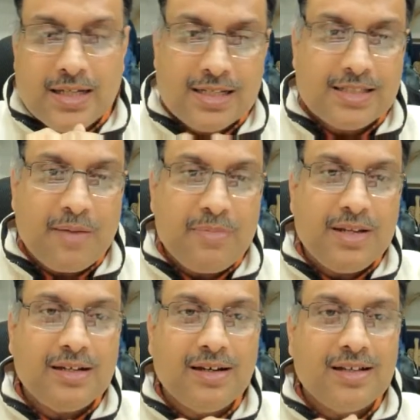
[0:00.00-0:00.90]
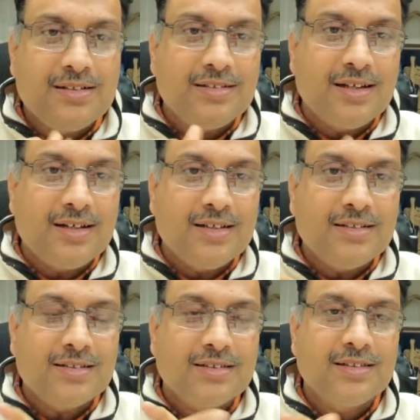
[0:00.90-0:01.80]
Yes, MD clinical
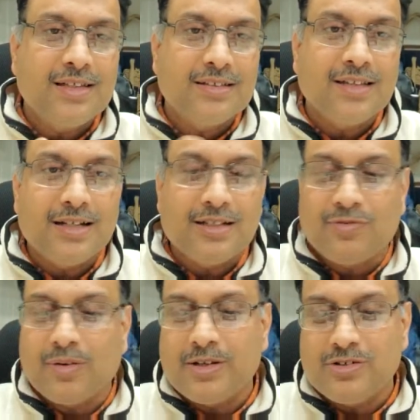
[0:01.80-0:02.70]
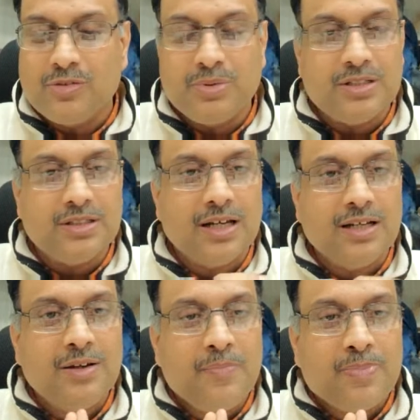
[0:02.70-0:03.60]
genetics. Yes, that is from
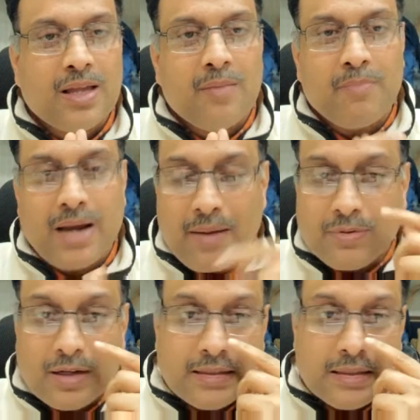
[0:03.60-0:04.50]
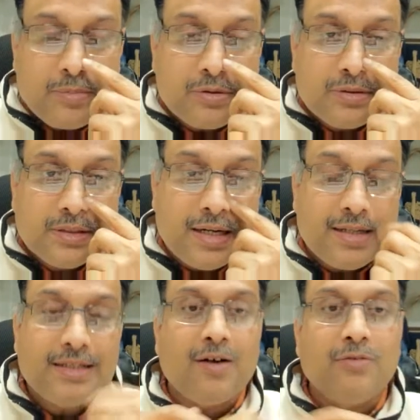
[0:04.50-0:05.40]
LGPGI. But I'm talking about
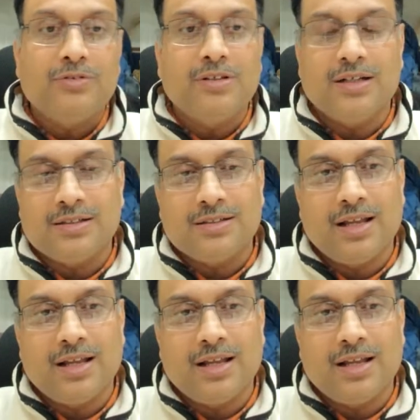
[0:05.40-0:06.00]
genetic counselors.